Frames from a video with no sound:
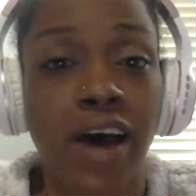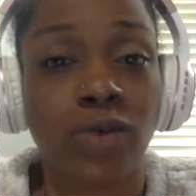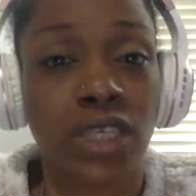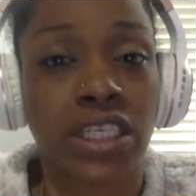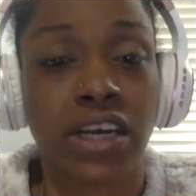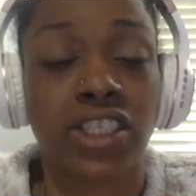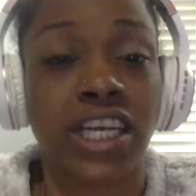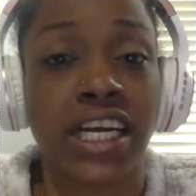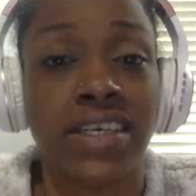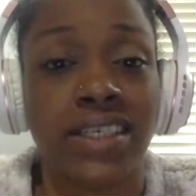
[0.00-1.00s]
with the
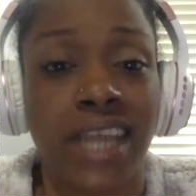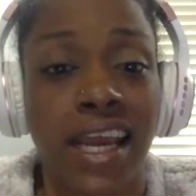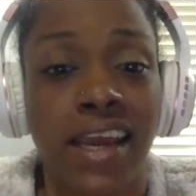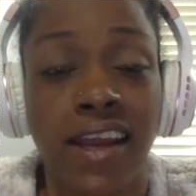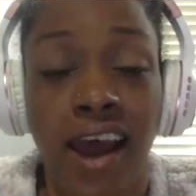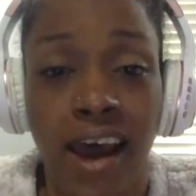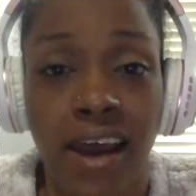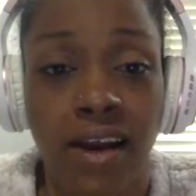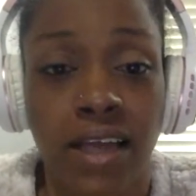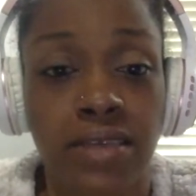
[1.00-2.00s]
Secretary of State and
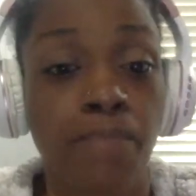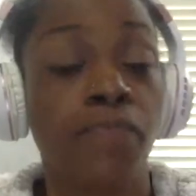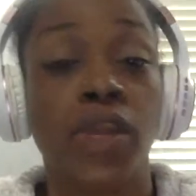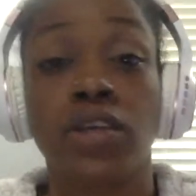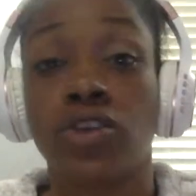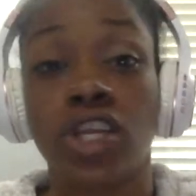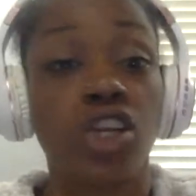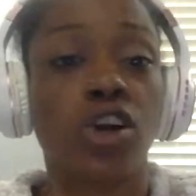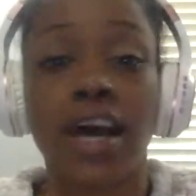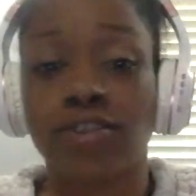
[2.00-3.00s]
IRS. So then you
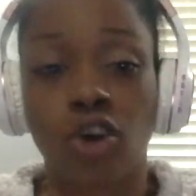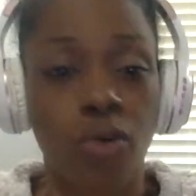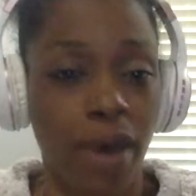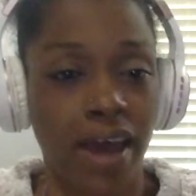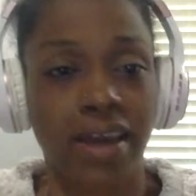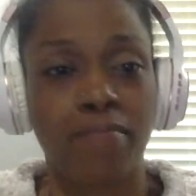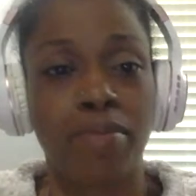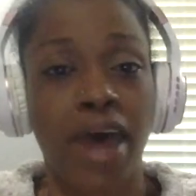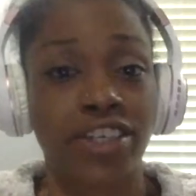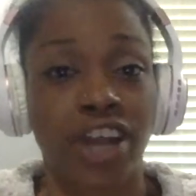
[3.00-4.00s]
don't have to go back and
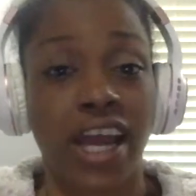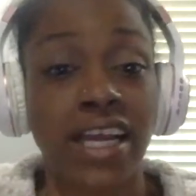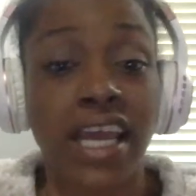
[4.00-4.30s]
backtrack.